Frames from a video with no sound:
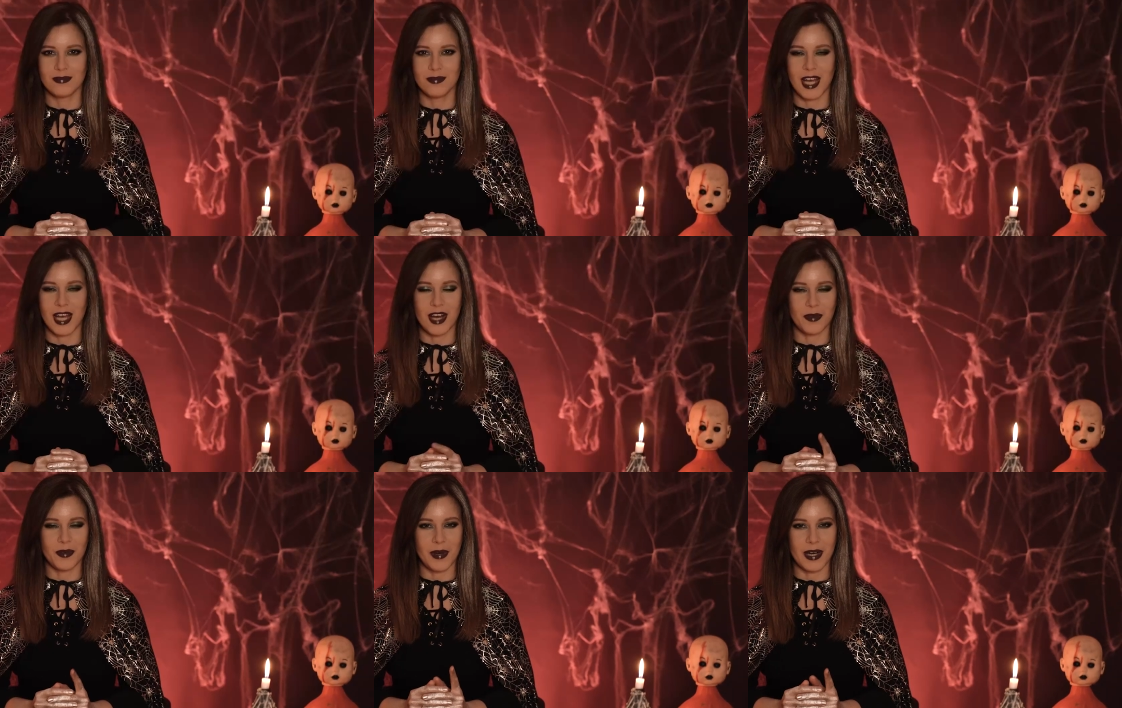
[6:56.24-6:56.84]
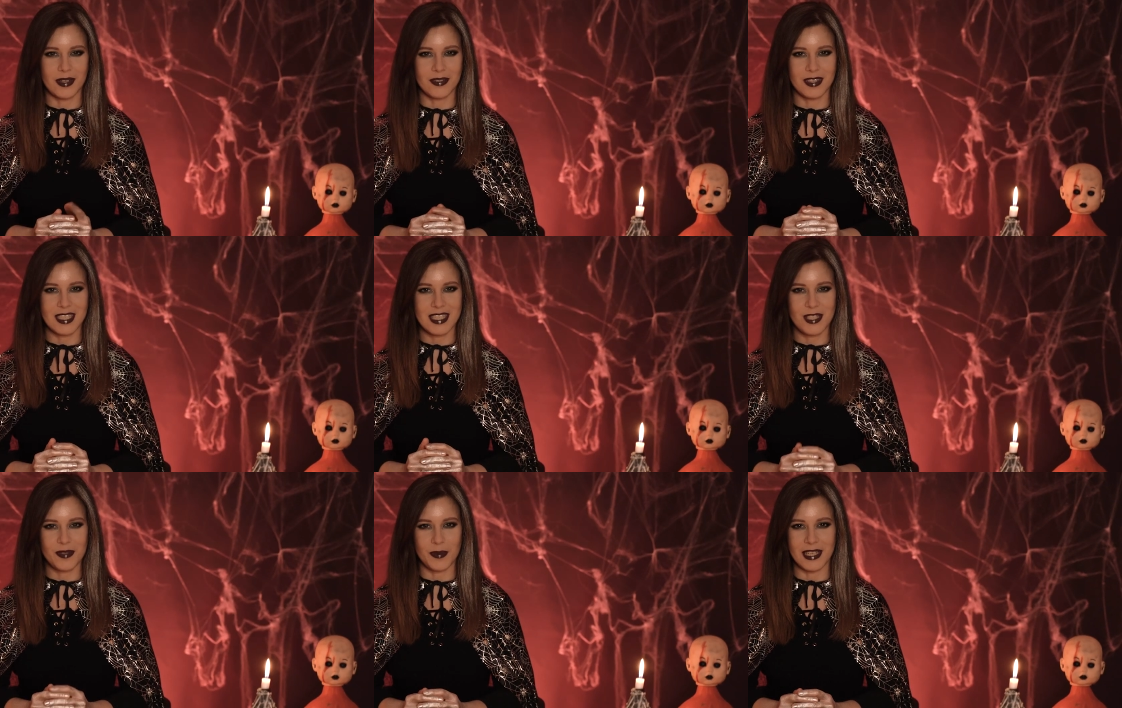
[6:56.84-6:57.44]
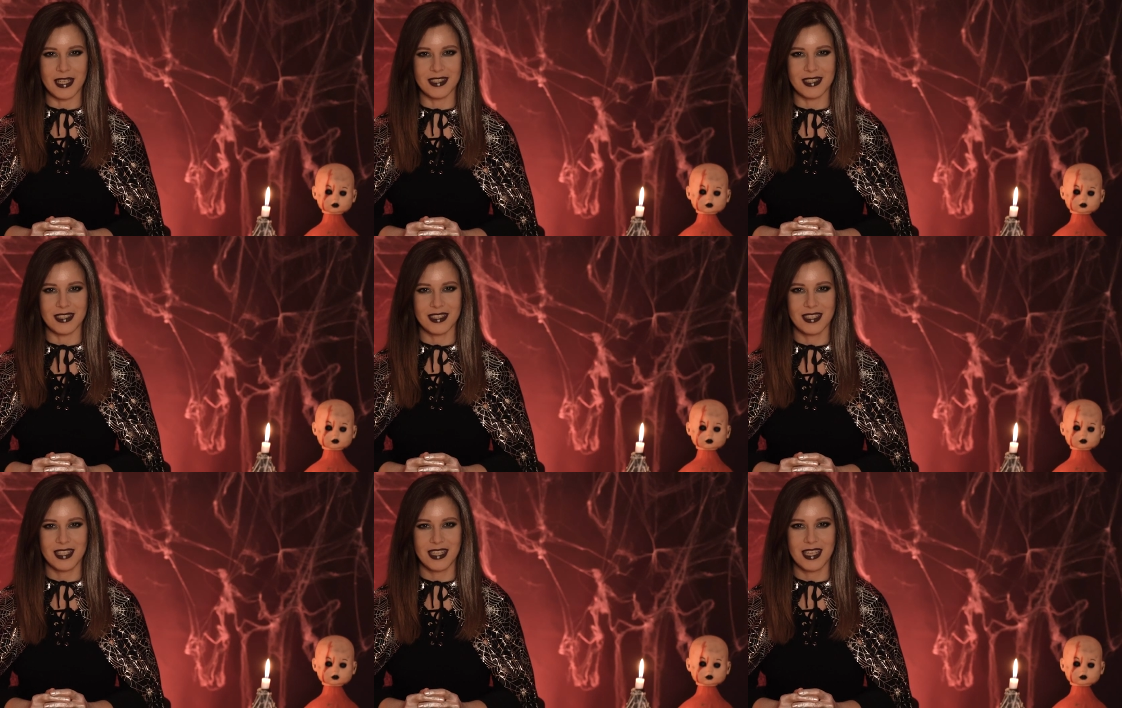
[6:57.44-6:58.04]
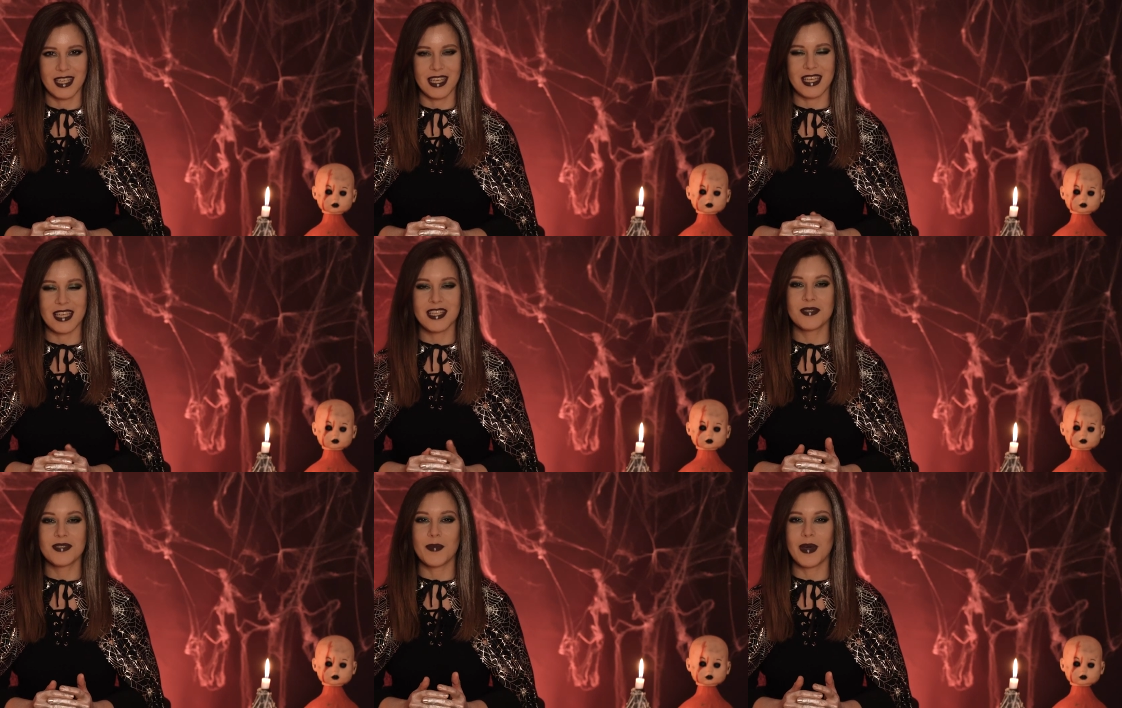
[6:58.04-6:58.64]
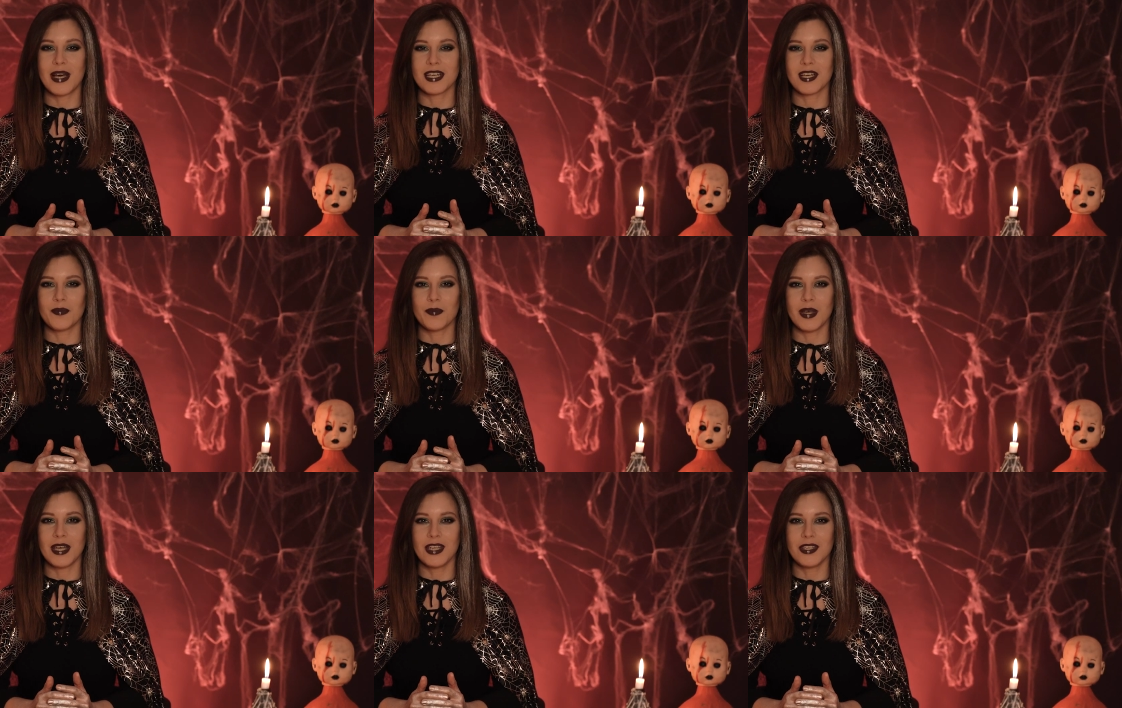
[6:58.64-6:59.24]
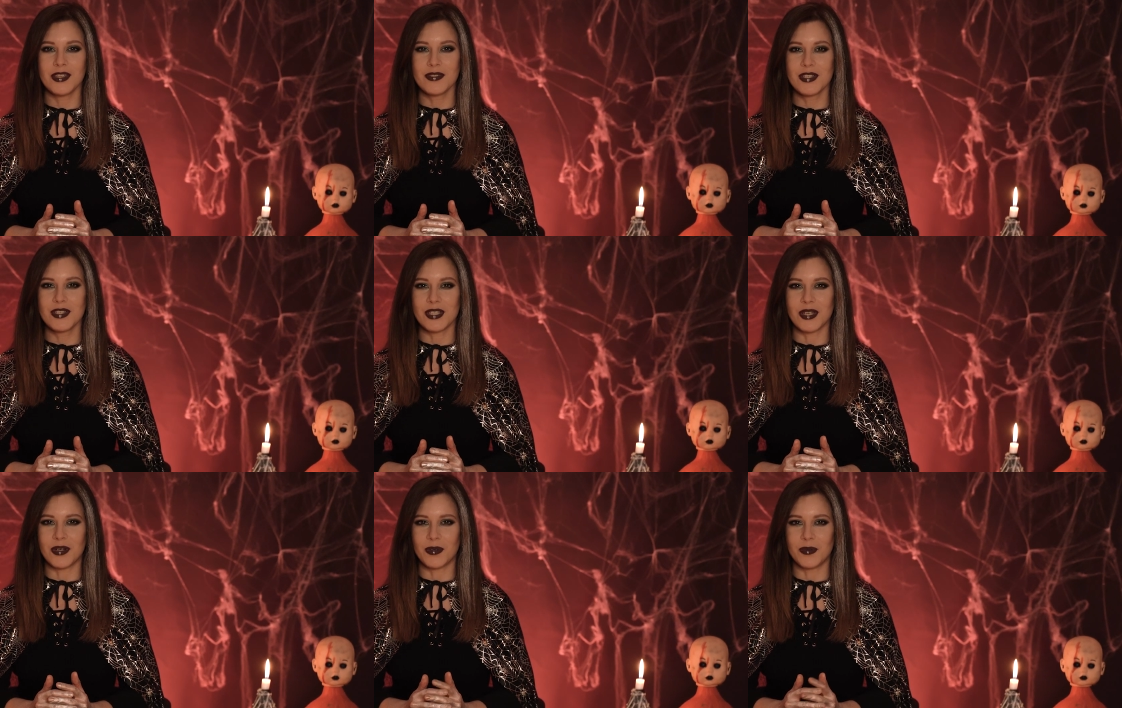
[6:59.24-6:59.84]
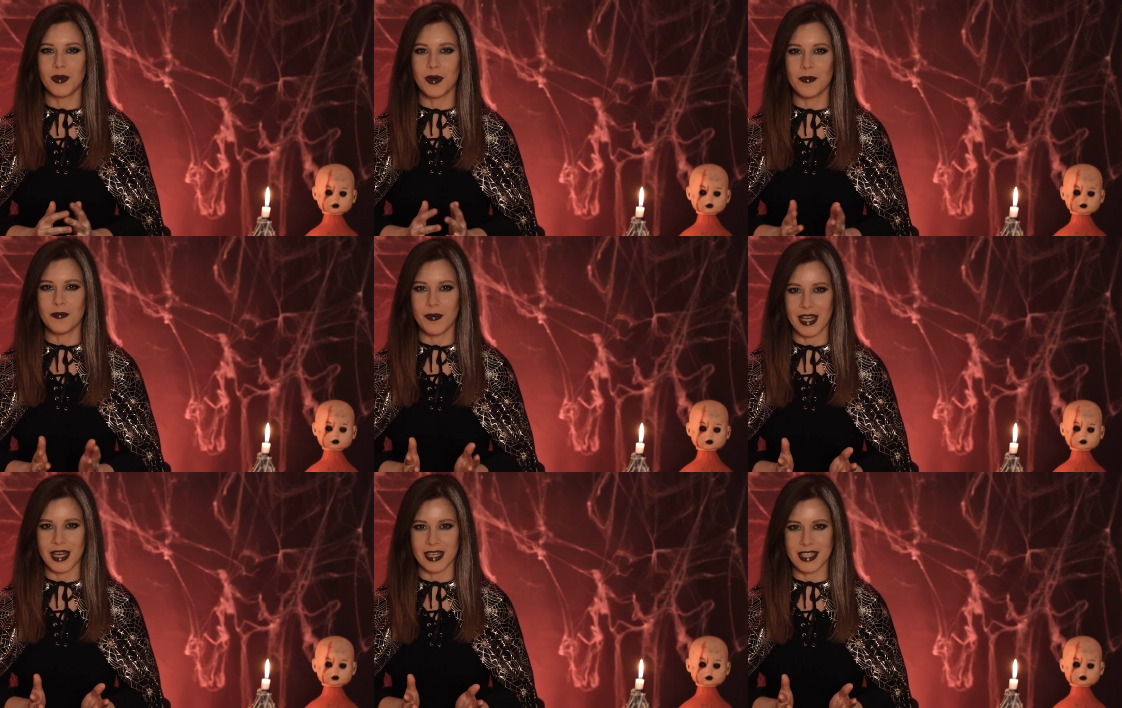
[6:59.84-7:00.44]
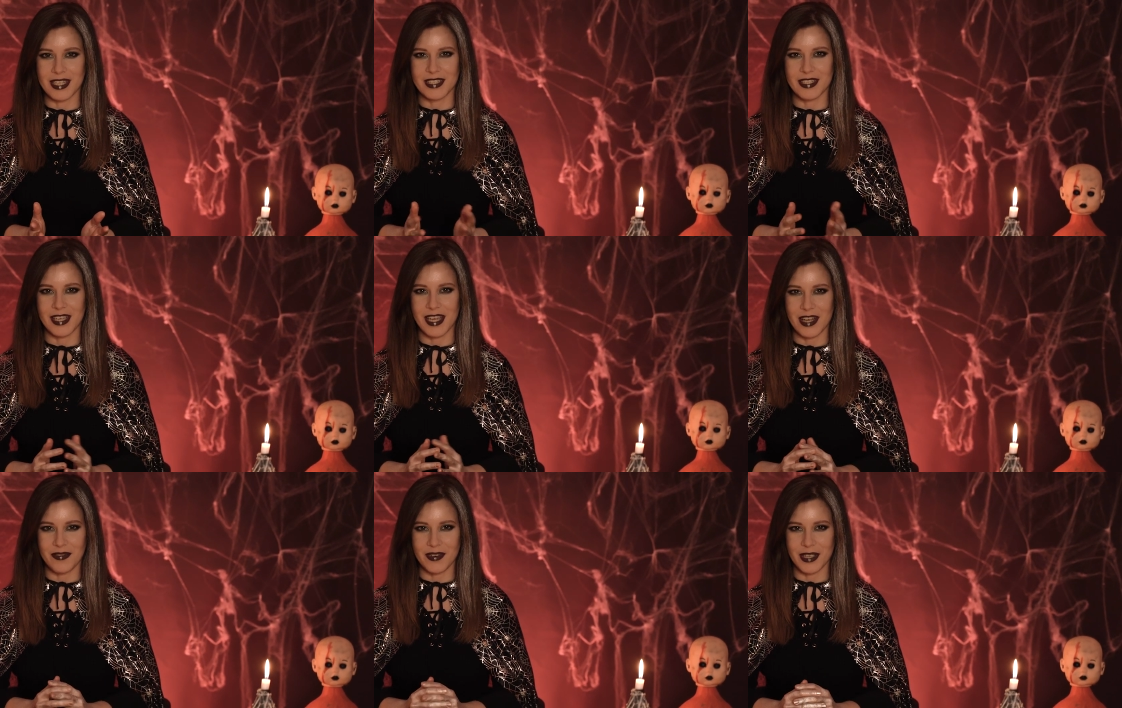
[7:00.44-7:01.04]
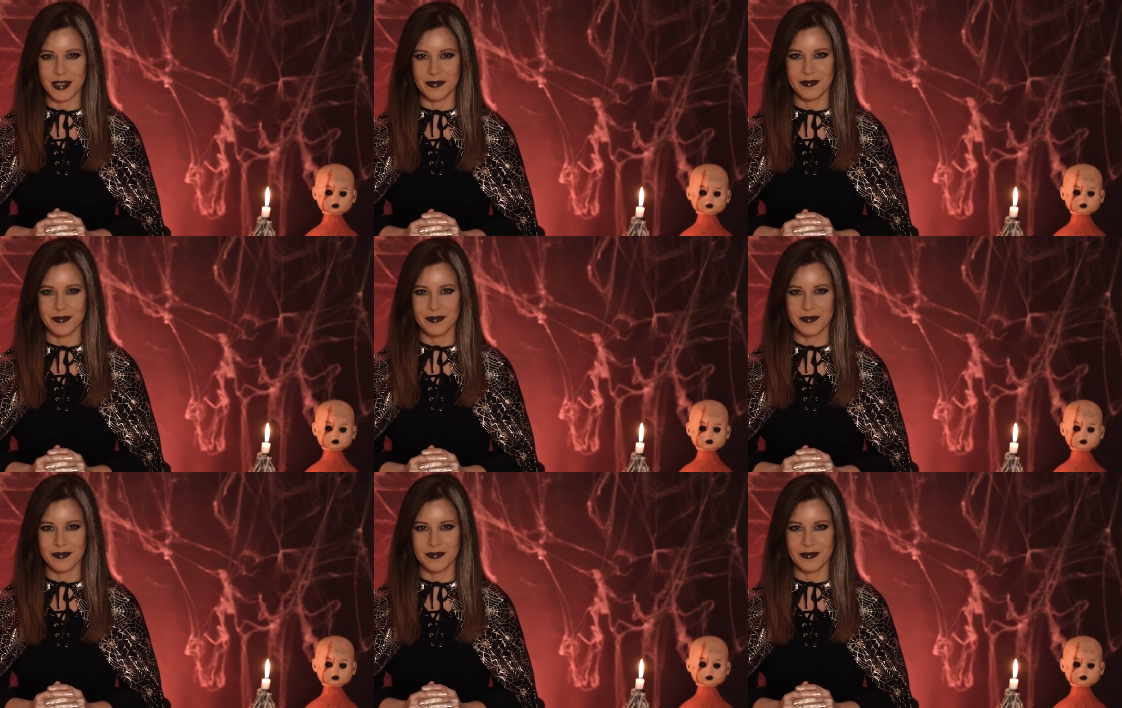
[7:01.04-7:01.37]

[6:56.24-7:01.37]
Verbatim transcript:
Speaker 1: How about this one? Is Mega menu so mega scary?